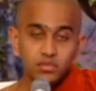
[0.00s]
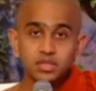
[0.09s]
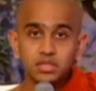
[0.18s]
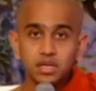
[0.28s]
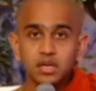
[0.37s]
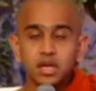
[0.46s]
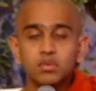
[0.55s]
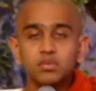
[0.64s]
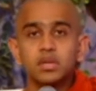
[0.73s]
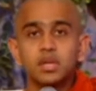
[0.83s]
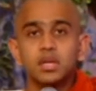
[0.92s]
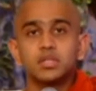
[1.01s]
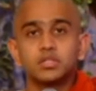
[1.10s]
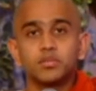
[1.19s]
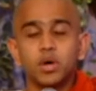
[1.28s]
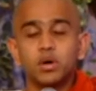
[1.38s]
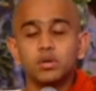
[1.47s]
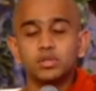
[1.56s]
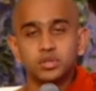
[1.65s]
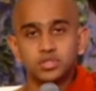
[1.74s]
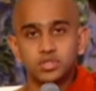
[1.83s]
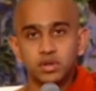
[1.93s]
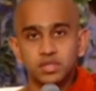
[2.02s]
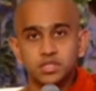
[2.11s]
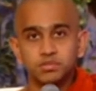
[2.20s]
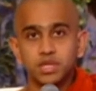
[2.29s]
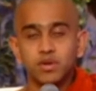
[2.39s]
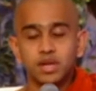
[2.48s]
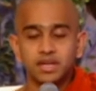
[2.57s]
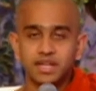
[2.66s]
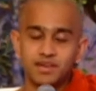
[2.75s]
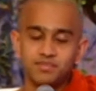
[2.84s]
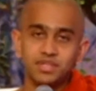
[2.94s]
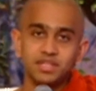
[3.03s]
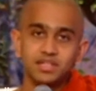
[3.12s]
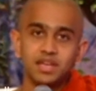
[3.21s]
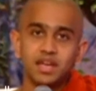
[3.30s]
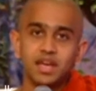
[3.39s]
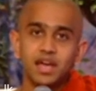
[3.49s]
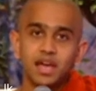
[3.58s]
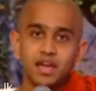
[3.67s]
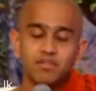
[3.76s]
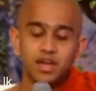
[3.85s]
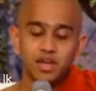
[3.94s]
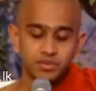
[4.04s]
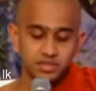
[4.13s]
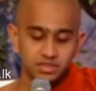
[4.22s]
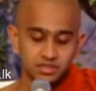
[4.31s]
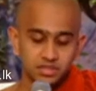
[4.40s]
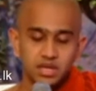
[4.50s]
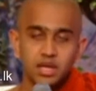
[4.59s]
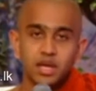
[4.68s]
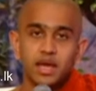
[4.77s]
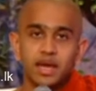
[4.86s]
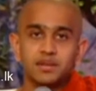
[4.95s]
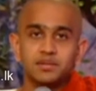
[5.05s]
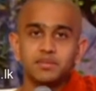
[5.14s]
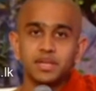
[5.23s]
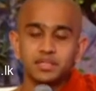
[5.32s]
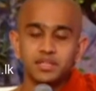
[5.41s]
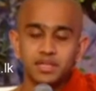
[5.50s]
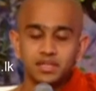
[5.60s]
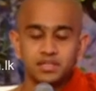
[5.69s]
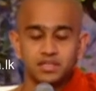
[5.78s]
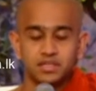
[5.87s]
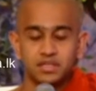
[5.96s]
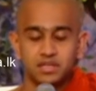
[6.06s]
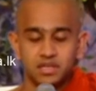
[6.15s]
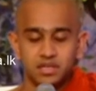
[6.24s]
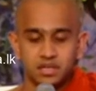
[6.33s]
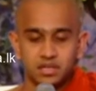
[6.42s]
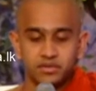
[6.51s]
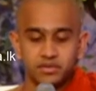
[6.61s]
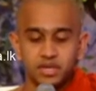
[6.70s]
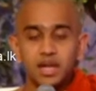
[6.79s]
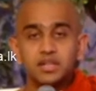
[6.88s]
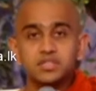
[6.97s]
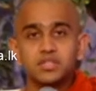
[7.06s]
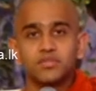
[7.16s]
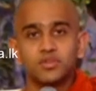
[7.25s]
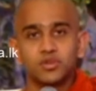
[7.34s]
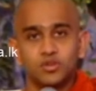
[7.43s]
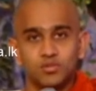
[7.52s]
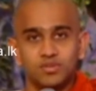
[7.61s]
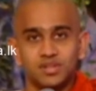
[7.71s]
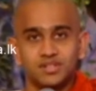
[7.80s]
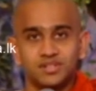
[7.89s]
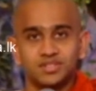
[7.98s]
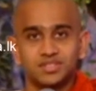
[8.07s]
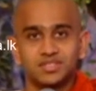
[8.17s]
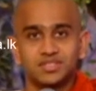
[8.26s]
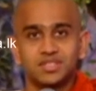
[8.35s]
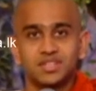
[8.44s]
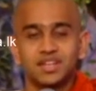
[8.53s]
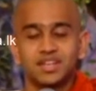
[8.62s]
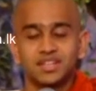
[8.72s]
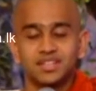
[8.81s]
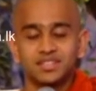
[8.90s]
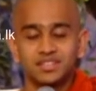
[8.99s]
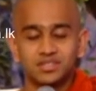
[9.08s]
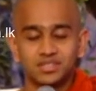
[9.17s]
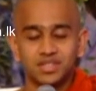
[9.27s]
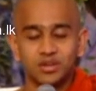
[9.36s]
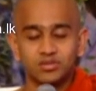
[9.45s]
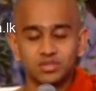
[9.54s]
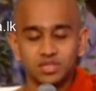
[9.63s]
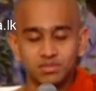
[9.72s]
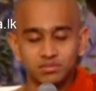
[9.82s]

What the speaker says: till now, so may all those donors be well and happy, have happiness, and may they realize the Four Noble Truths in this Gautama